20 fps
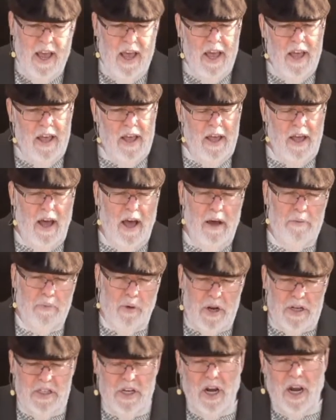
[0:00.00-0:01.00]
uh,
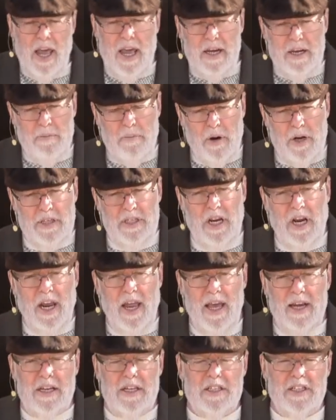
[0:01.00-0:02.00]
president elect and president
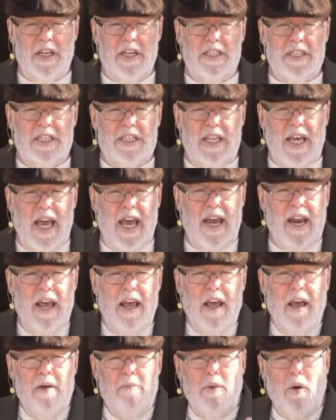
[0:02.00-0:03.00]
elect and such as that,
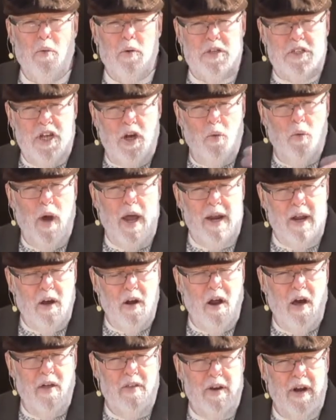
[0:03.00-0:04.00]
but we're still waiting on
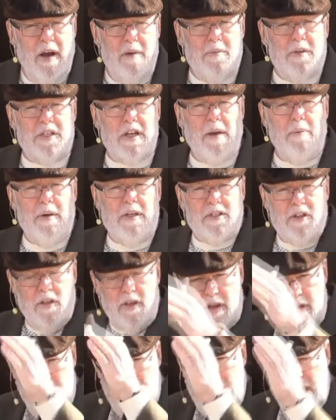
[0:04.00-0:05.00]
all the numbers to come in so there
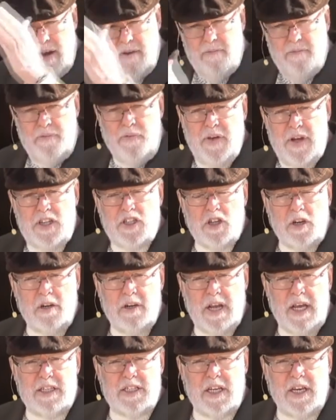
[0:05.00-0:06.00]
can be an official
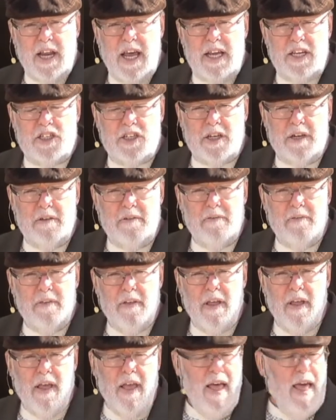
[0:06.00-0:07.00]
designation.
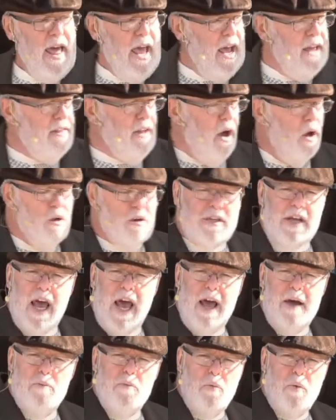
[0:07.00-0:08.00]
And the whole
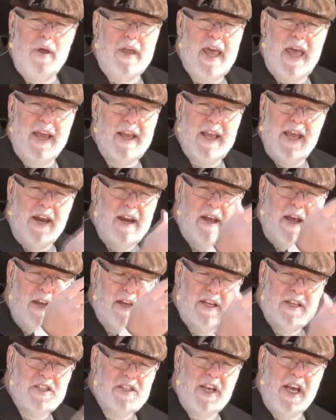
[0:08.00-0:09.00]
time, we can't get a
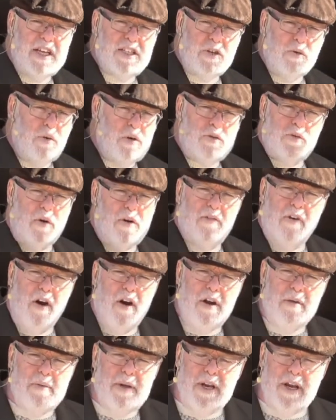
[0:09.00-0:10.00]
concession, which would have
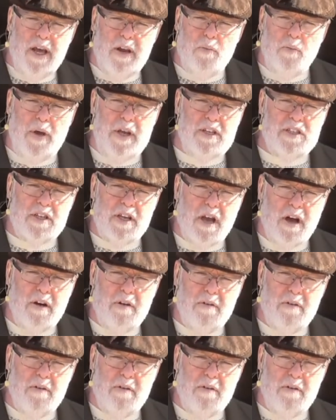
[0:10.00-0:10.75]
already been done weeks ago.